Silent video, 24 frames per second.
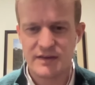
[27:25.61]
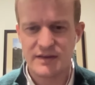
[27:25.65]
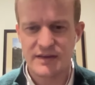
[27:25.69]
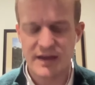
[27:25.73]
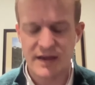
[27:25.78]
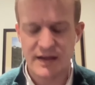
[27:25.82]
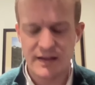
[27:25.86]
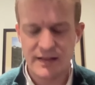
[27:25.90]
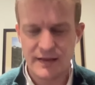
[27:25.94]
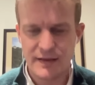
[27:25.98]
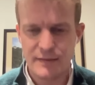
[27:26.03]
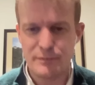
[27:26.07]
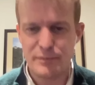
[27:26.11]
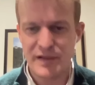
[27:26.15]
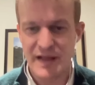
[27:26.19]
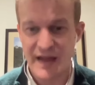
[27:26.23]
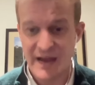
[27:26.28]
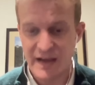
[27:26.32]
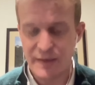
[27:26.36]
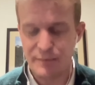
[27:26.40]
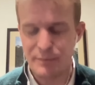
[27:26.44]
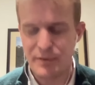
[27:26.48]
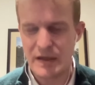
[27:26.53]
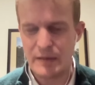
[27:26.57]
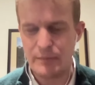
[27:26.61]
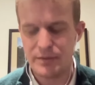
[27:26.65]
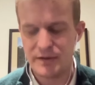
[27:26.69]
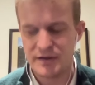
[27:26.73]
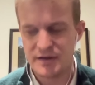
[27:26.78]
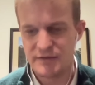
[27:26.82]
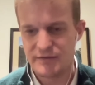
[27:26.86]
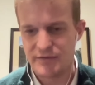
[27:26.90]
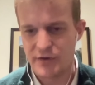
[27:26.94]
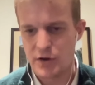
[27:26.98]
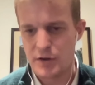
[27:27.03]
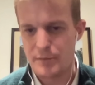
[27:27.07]
killing black people
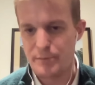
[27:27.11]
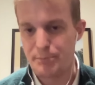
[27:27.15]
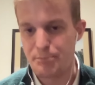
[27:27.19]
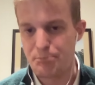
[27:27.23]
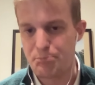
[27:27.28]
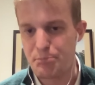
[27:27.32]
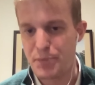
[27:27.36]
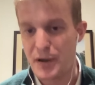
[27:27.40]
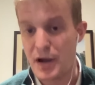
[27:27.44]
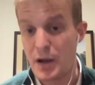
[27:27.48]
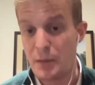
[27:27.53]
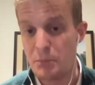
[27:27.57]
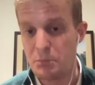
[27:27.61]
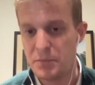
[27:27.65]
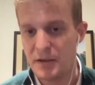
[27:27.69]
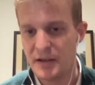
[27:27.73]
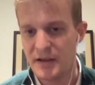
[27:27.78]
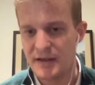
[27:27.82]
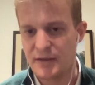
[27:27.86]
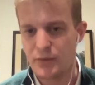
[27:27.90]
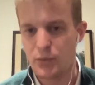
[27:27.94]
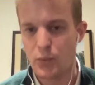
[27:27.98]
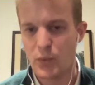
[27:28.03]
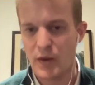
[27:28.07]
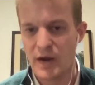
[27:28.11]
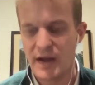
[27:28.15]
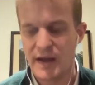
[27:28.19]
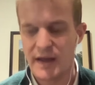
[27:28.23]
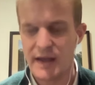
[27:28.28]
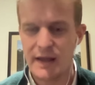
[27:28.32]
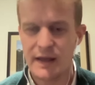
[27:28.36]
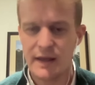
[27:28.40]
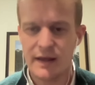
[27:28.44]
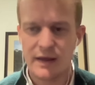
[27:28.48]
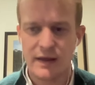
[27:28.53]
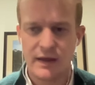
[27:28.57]
in a very public
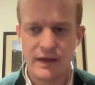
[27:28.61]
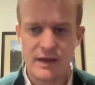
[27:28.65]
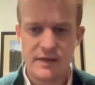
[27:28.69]
way,